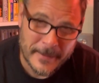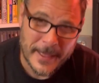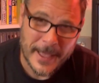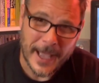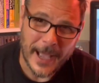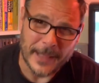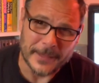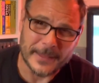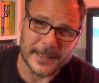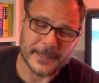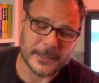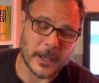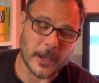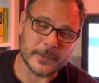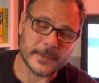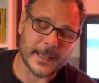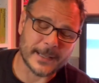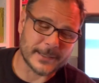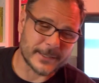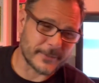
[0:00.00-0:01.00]
and
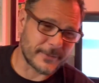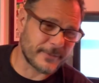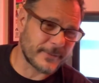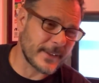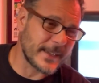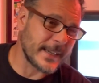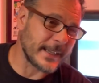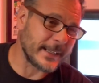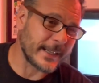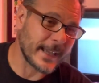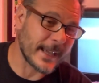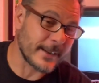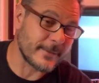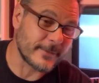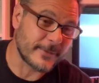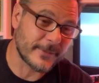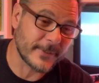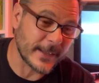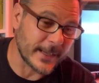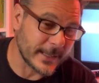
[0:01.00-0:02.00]
then defeating it
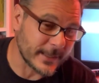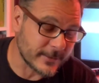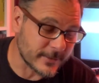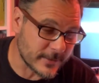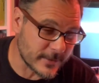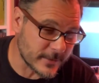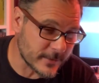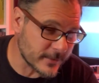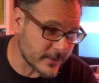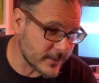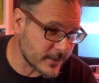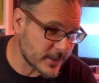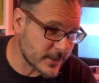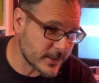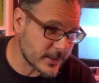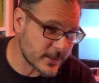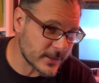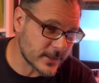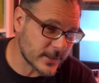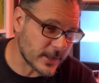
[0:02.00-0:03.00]
and feeling
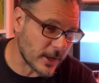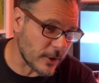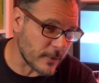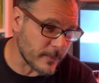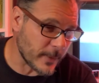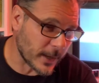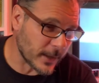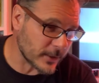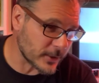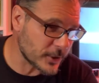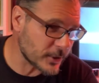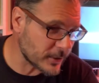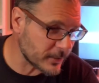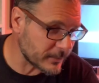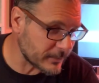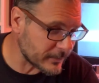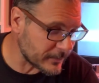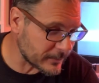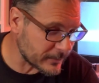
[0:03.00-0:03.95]
so much